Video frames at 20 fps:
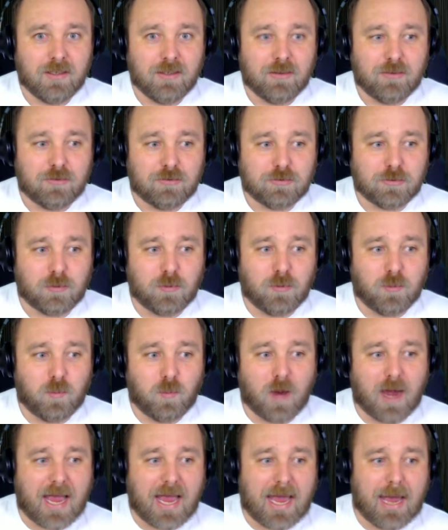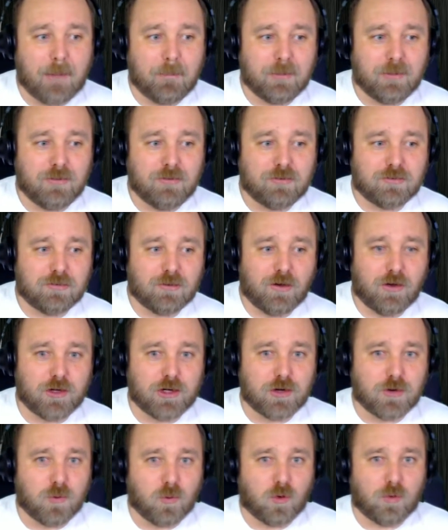So what happens on
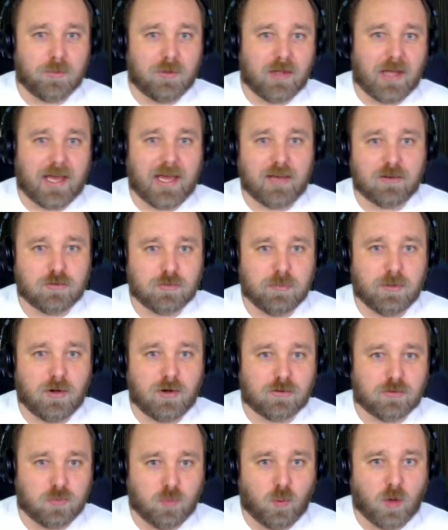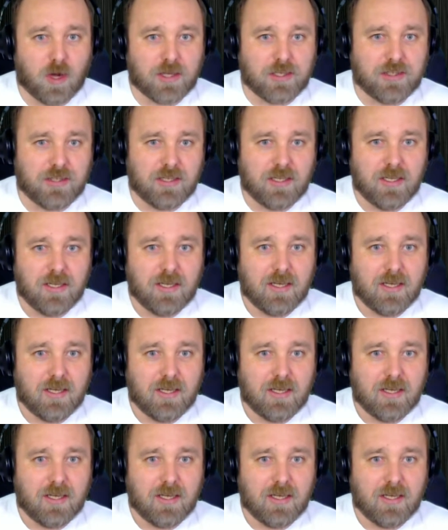a normal Xbox One